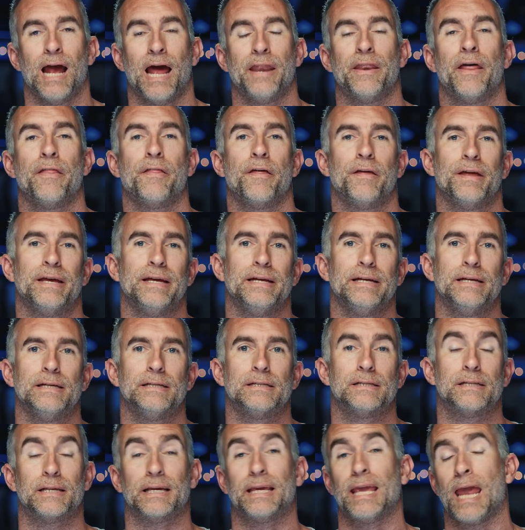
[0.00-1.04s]
Another
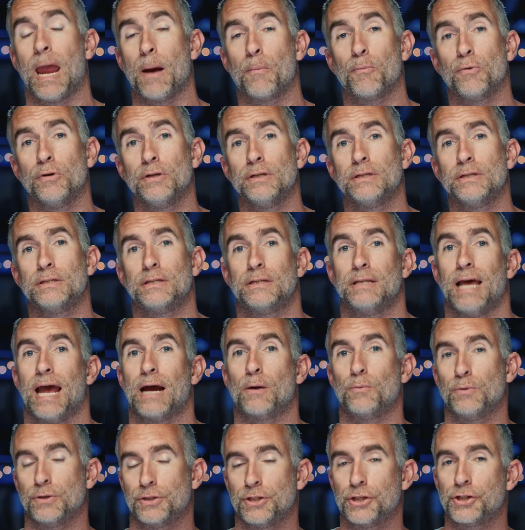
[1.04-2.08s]
is the cameras, the
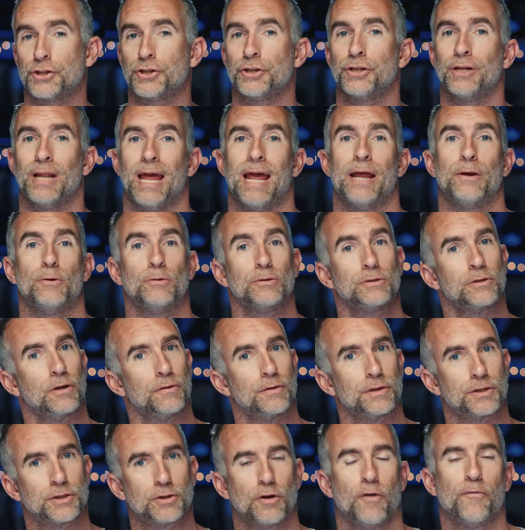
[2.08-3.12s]
acquisition, and also
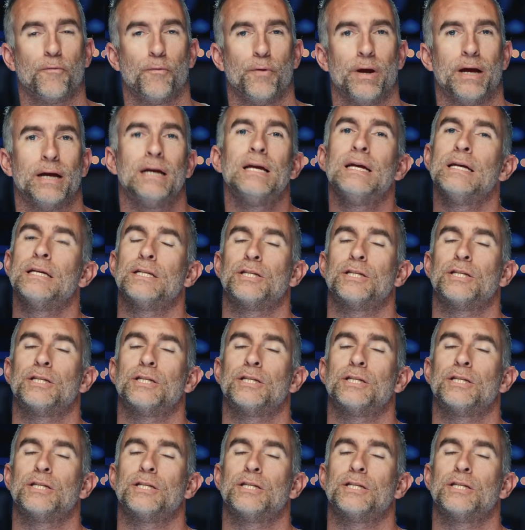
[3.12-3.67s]
the software.